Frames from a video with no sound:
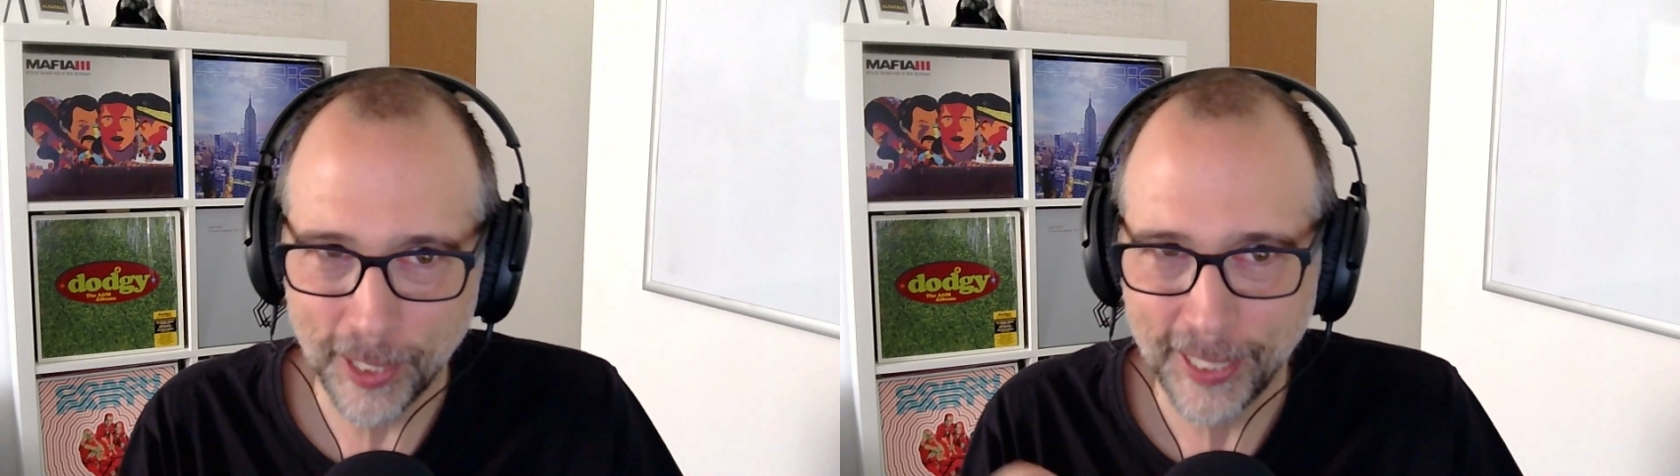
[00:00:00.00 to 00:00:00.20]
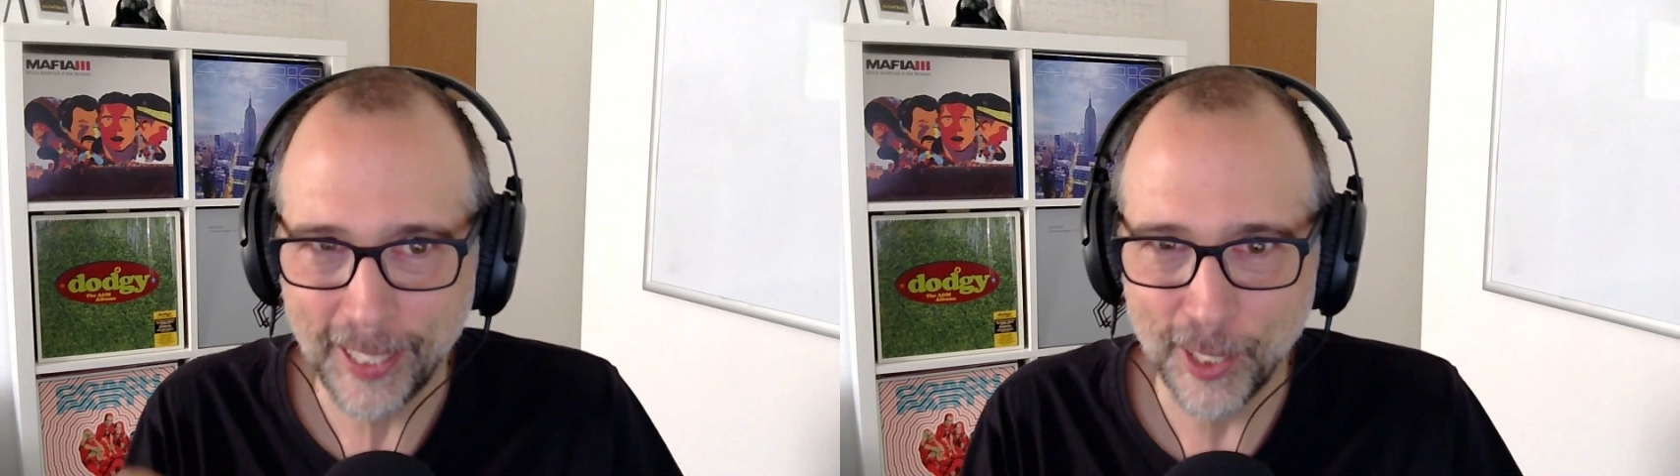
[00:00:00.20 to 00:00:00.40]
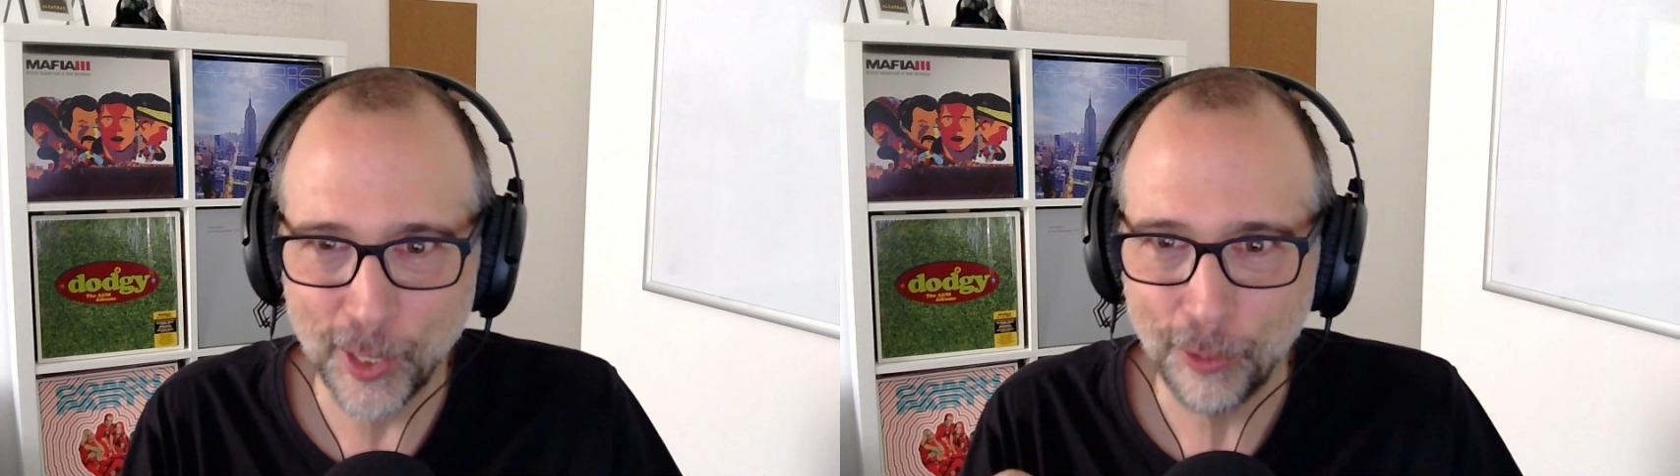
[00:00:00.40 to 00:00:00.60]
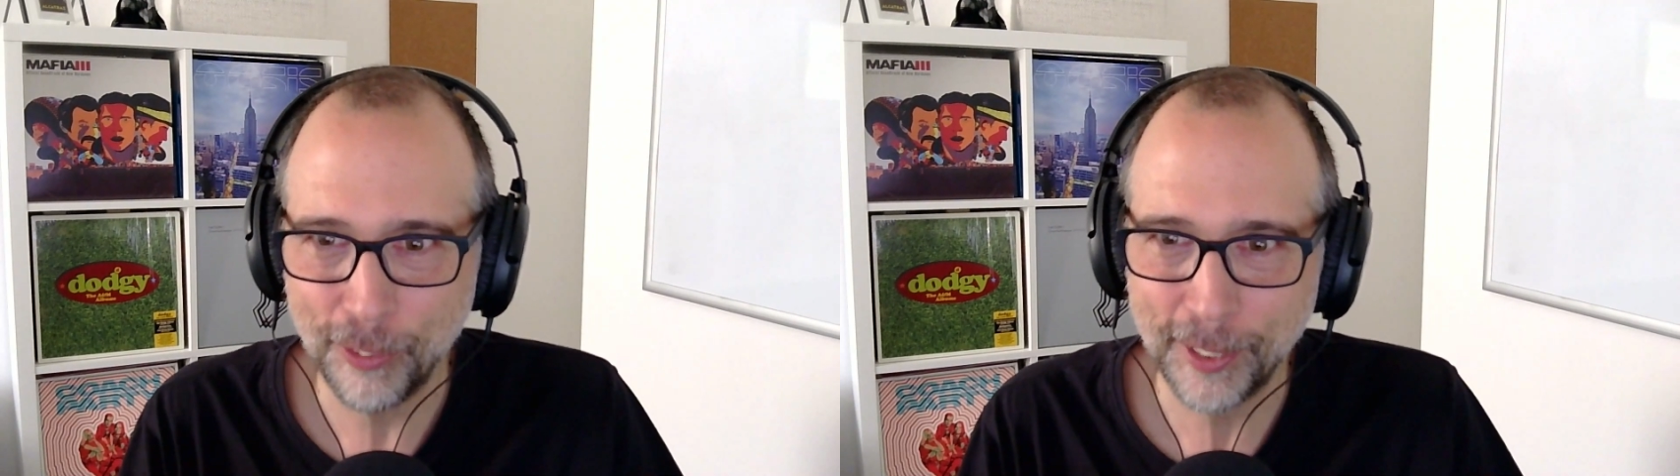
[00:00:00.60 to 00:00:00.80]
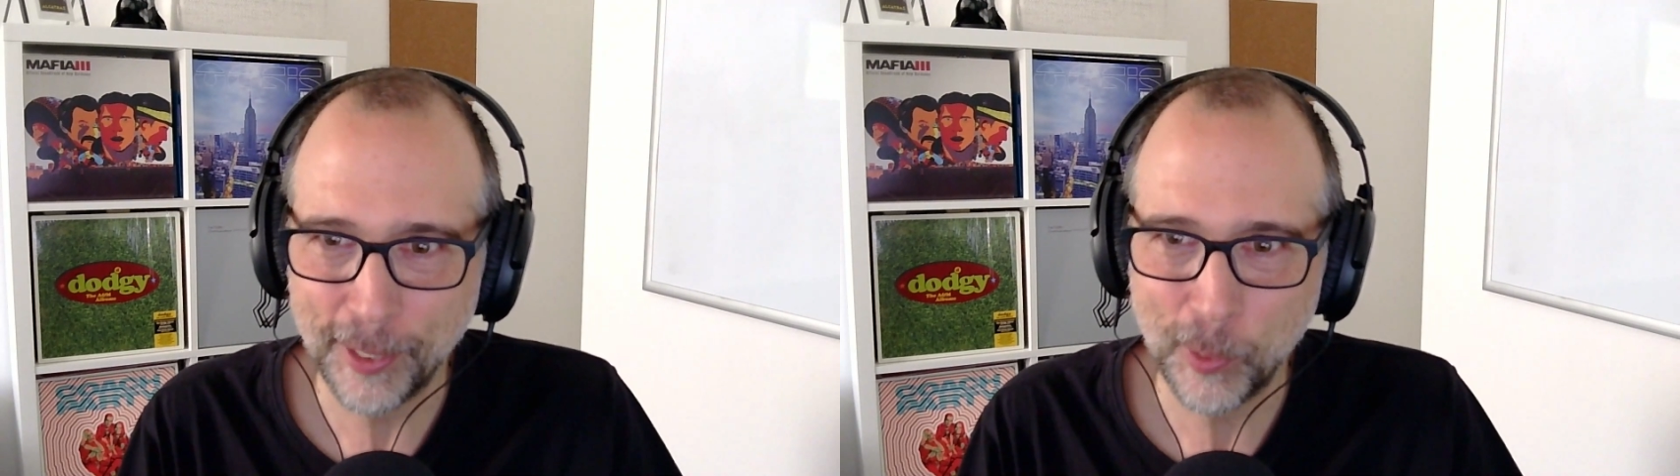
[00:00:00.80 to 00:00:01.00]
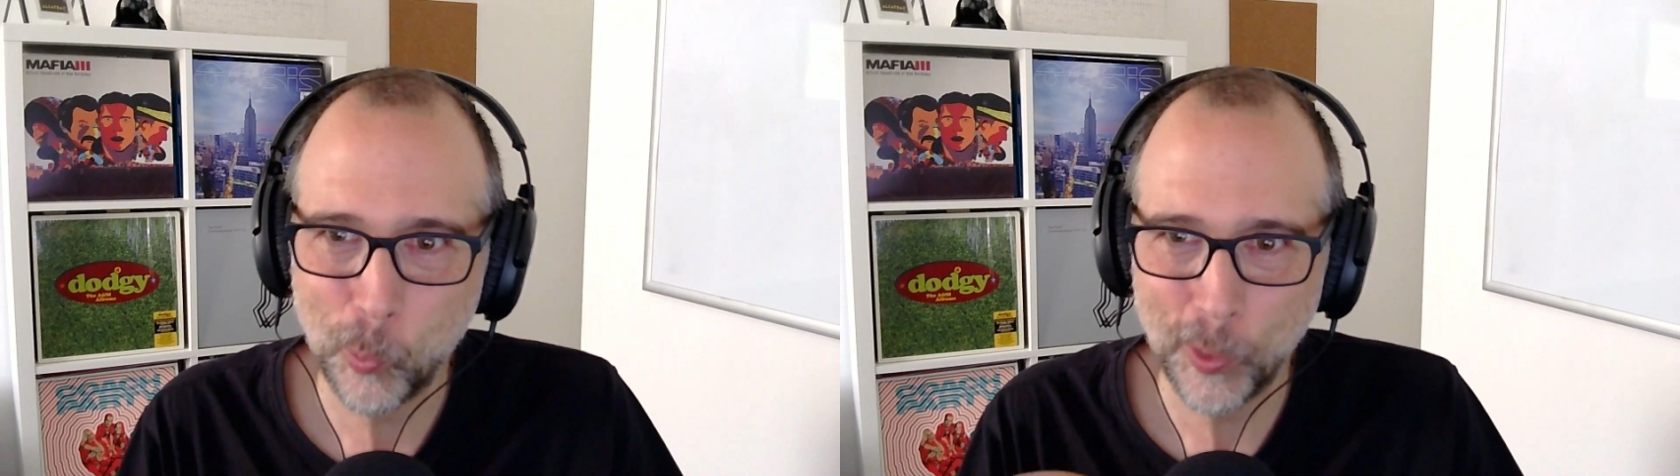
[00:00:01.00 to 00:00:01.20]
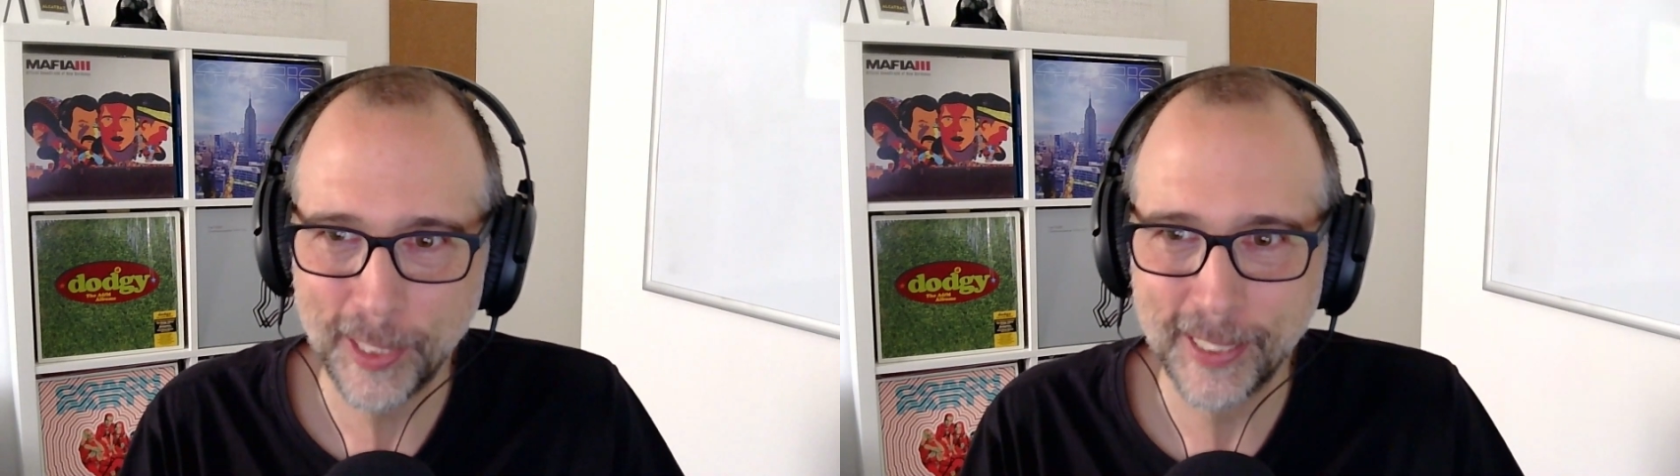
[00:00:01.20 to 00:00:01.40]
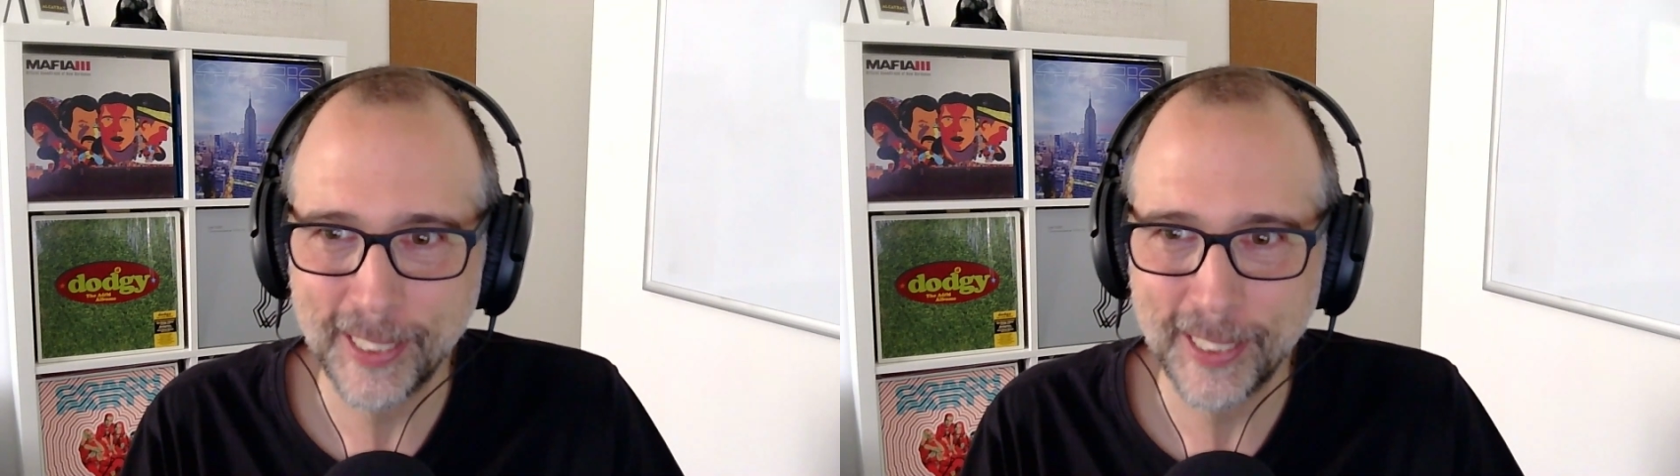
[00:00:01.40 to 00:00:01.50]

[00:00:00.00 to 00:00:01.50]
again, and I found it quite